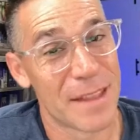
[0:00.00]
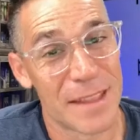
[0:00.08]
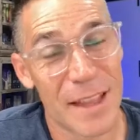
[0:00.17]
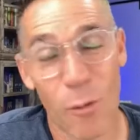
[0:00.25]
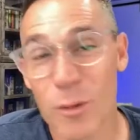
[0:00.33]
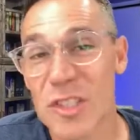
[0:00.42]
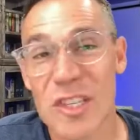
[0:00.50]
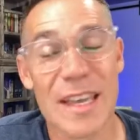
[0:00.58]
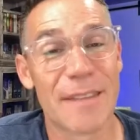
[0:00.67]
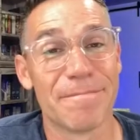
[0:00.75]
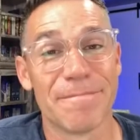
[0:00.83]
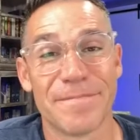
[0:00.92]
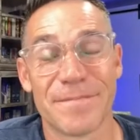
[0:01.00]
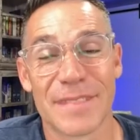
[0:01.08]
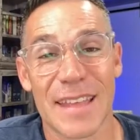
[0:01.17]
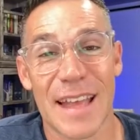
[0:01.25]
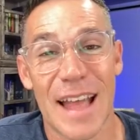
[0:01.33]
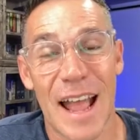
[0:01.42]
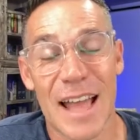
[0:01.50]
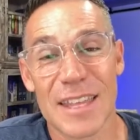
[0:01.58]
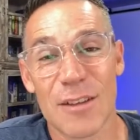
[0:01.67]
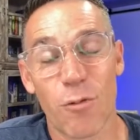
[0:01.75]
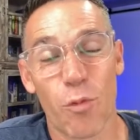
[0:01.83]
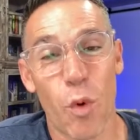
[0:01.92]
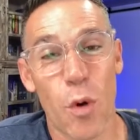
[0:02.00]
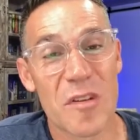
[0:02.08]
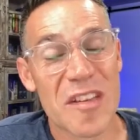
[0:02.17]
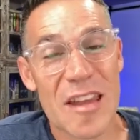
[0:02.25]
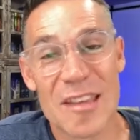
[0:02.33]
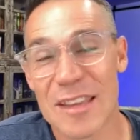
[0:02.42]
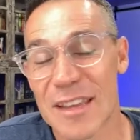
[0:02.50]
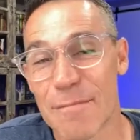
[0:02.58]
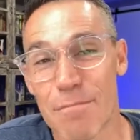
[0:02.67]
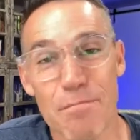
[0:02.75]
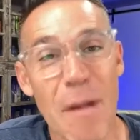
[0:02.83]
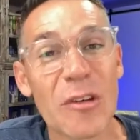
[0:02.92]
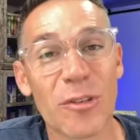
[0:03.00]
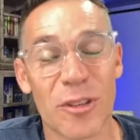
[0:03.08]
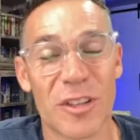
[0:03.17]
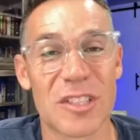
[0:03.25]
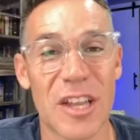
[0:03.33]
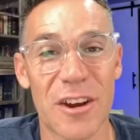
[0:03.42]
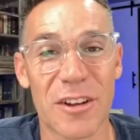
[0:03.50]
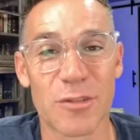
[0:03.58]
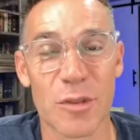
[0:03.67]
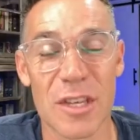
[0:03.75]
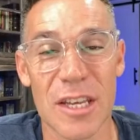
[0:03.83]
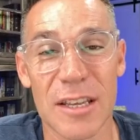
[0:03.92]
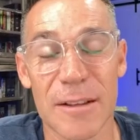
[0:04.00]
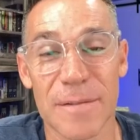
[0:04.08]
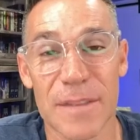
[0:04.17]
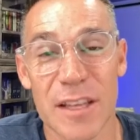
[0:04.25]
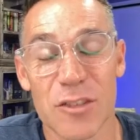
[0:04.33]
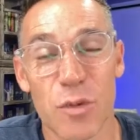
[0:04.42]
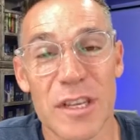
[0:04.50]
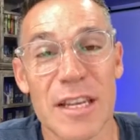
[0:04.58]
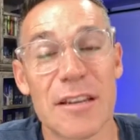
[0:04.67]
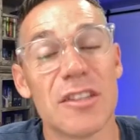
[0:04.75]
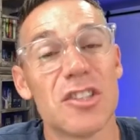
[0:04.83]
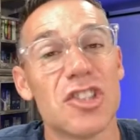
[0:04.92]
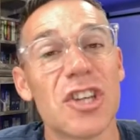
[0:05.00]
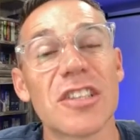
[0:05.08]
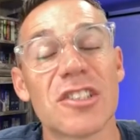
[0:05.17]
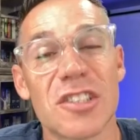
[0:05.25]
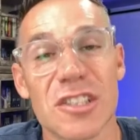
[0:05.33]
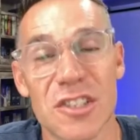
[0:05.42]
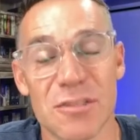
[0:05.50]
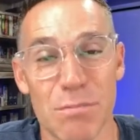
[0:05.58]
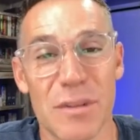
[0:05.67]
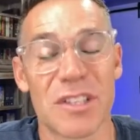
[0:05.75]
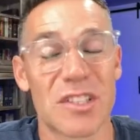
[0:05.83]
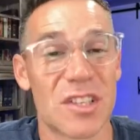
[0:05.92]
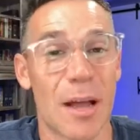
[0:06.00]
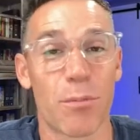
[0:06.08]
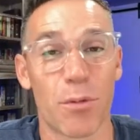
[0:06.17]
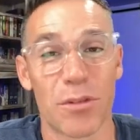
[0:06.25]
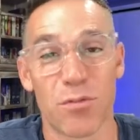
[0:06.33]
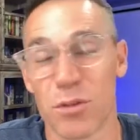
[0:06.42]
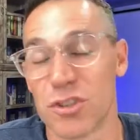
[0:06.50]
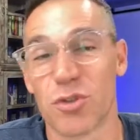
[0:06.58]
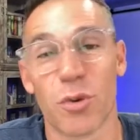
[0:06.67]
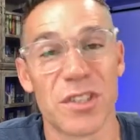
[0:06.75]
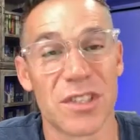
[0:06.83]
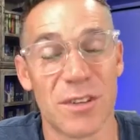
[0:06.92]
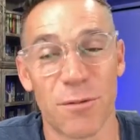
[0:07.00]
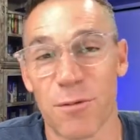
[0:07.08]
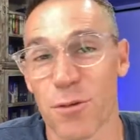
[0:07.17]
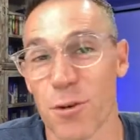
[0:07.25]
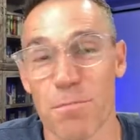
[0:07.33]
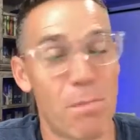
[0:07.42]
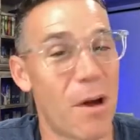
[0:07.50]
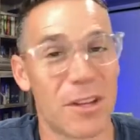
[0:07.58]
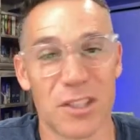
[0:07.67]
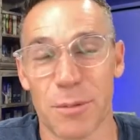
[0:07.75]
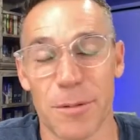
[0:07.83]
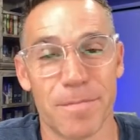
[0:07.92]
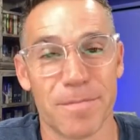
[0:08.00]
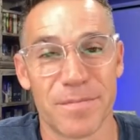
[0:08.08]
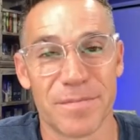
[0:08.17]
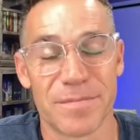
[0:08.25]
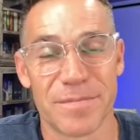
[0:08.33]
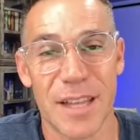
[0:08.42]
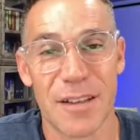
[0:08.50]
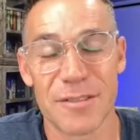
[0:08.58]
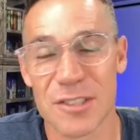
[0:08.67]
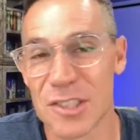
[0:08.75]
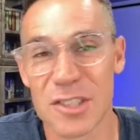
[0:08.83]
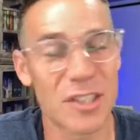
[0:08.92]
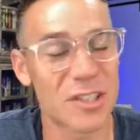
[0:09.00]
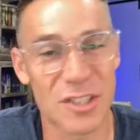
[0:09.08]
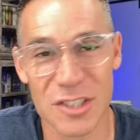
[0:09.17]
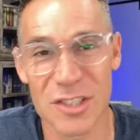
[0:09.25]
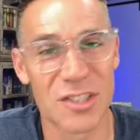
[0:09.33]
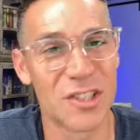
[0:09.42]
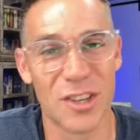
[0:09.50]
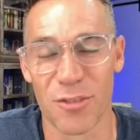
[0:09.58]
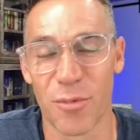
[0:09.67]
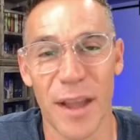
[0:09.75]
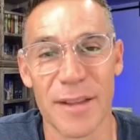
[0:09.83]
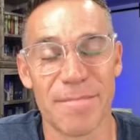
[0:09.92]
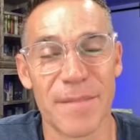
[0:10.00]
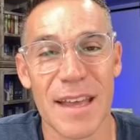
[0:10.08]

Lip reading: Now, once again, I think where we kind of get muddled in this area is we get justice mixed up with rejoicing for punishment. Now, justice is good, right?